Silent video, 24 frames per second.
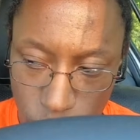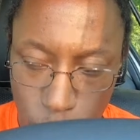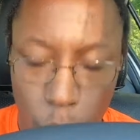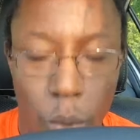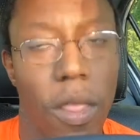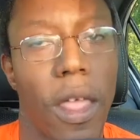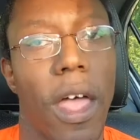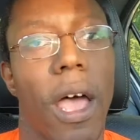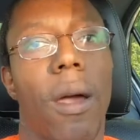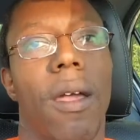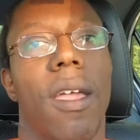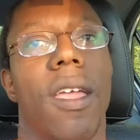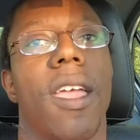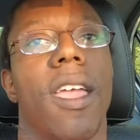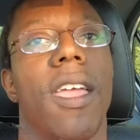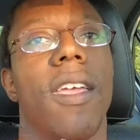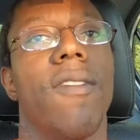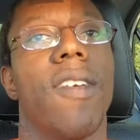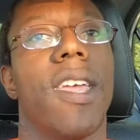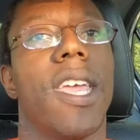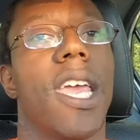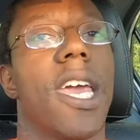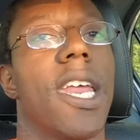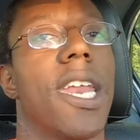without
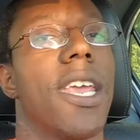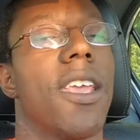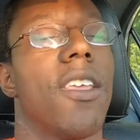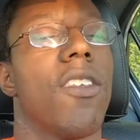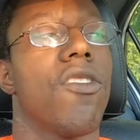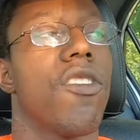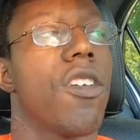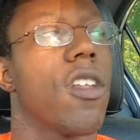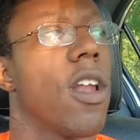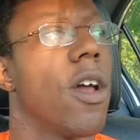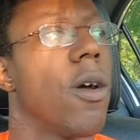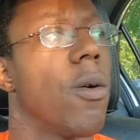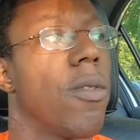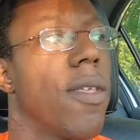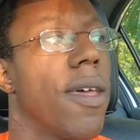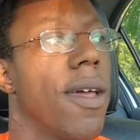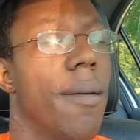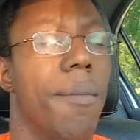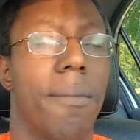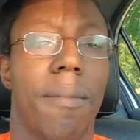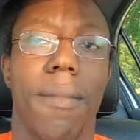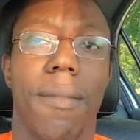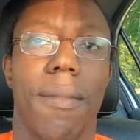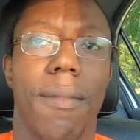even getting to know
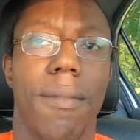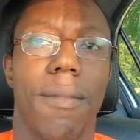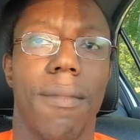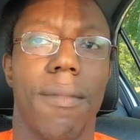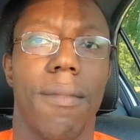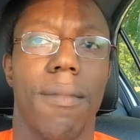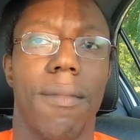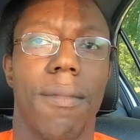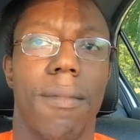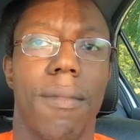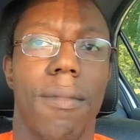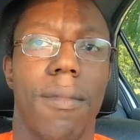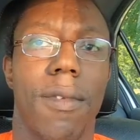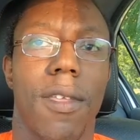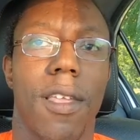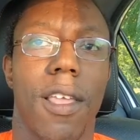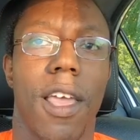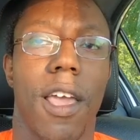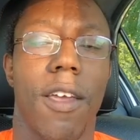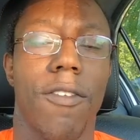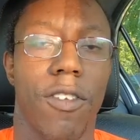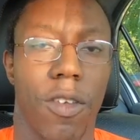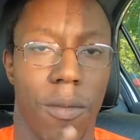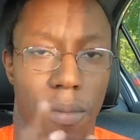them.
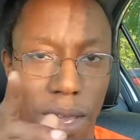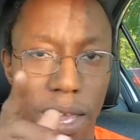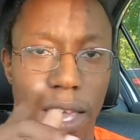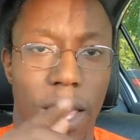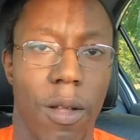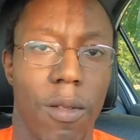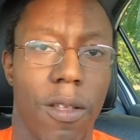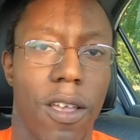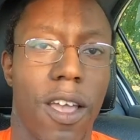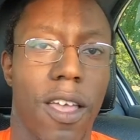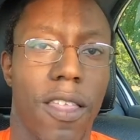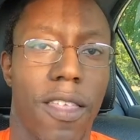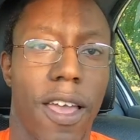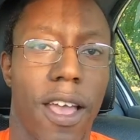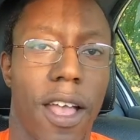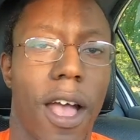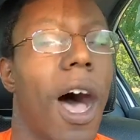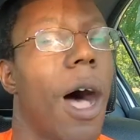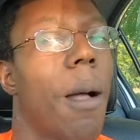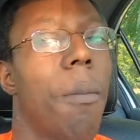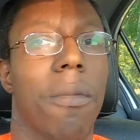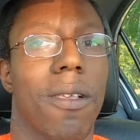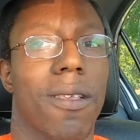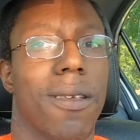Have you been guilty of that?
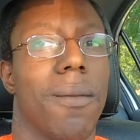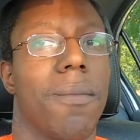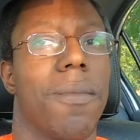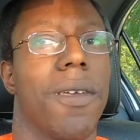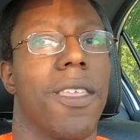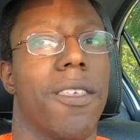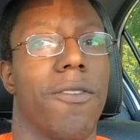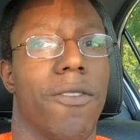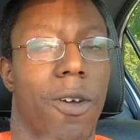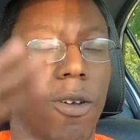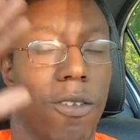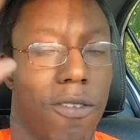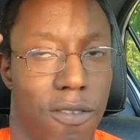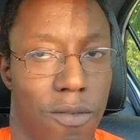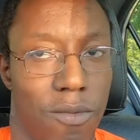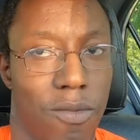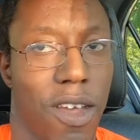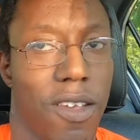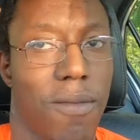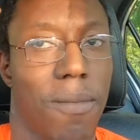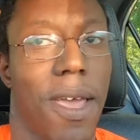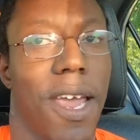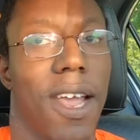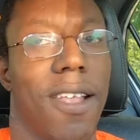I'm just going to be the first to
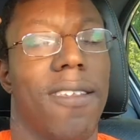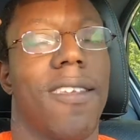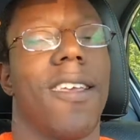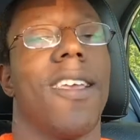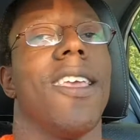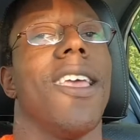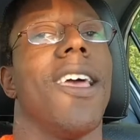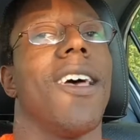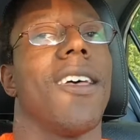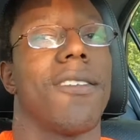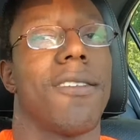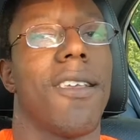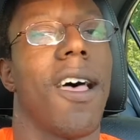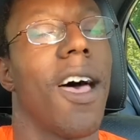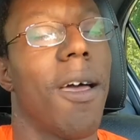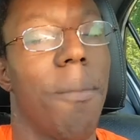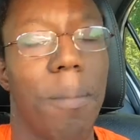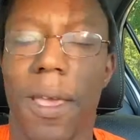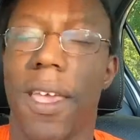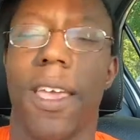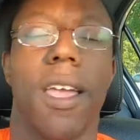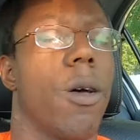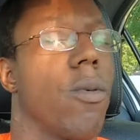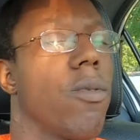raise my hand and say, yes, I've
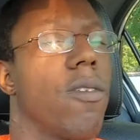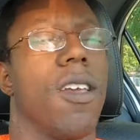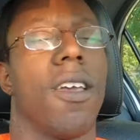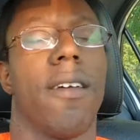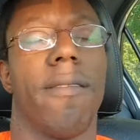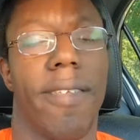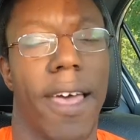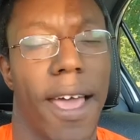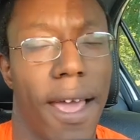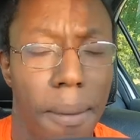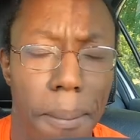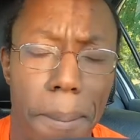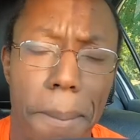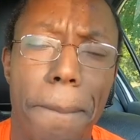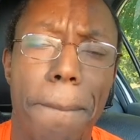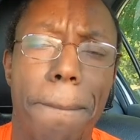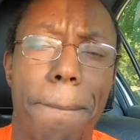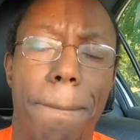been guilty of that.